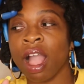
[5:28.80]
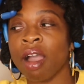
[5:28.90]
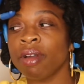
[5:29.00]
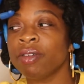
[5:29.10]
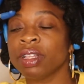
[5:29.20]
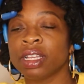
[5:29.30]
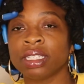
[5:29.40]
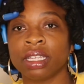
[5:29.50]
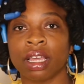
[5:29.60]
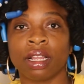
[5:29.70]
However,
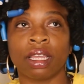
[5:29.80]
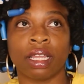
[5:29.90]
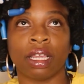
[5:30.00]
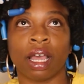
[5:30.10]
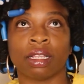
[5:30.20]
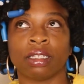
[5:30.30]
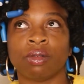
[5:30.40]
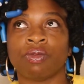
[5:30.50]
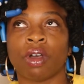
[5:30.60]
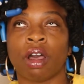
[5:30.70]
there's a young lady. I
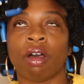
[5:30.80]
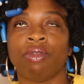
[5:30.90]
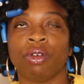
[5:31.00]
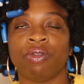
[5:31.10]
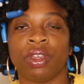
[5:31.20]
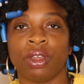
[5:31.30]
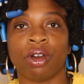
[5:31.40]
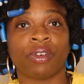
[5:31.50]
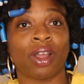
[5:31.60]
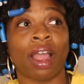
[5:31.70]
did view a
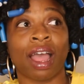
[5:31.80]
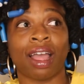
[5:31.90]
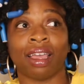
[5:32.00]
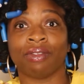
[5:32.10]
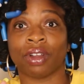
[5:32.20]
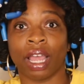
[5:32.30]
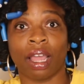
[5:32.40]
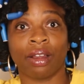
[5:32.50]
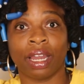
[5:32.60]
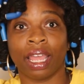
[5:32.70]
video of her. I
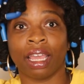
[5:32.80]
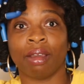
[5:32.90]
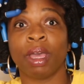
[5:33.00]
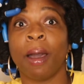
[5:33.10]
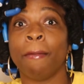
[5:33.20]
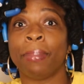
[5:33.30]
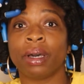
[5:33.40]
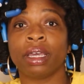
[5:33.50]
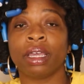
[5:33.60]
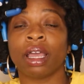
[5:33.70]
forgot her name,
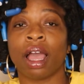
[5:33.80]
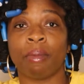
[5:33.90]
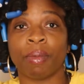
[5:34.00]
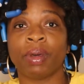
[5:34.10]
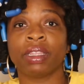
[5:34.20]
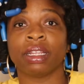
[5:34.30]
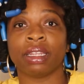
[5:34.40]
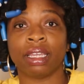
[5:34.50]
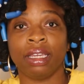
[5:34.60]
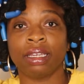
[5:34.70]
but I'm going to put the
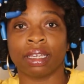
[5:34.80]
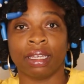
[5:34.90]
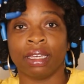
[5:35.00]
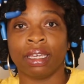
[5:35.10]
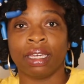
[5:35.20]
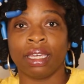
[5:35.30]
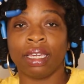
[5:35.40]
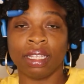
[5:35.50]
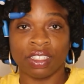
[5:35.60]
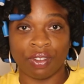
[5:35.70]
link
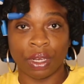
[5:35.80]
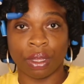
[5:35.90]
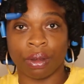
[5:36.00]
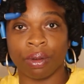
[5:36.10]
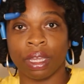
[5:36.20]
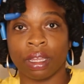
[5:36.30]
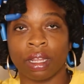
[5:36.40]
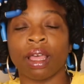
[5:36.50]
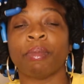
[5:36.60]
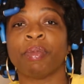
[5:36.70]
in this video.
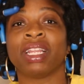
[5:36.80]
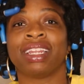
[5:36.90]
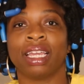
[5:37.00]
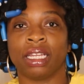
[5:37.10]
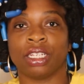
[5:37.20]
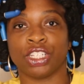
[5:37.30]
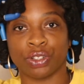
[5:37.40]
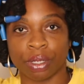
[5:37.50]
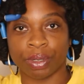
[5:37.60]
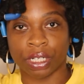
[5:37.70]
I'm going to put the link in the
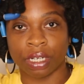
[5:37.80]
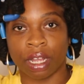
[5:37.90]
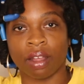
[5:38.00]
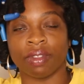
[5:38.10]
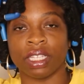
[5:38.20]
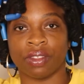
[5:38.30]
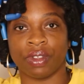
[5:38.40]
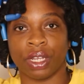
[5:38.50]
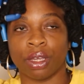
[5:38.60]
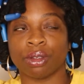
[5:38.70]
description of this
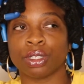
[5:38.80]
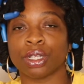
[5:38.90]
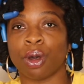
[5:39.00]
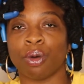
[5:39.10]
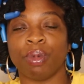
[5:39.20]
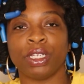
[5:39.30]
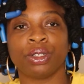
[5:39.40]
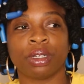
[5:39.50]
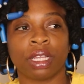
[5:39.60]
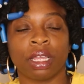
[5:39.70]
video. So be
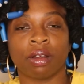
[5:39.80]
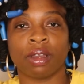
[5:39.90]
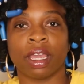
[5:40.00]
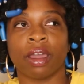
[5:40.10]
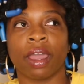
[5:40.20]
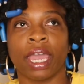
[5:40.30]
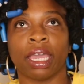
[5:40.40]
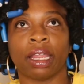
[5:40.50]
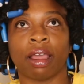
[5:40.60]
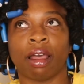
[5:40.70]
sure to click on there
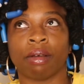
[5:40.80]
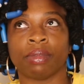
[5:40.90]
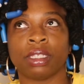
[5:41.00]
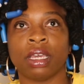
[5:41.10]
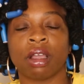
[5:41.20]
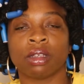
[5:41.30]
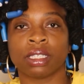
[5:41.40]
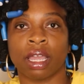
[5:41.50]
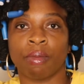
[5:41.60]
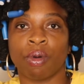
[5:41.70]
and see her
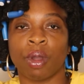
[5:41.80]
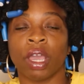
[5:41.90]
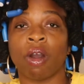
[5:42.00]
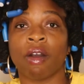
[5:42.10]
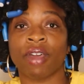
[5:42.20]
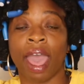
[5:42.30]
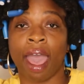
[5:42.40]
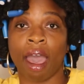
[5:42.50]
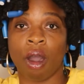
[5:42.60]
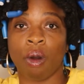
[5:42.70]
standpoint of
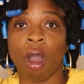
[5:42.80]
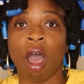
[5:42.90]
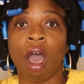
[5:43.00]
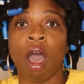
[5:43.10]
how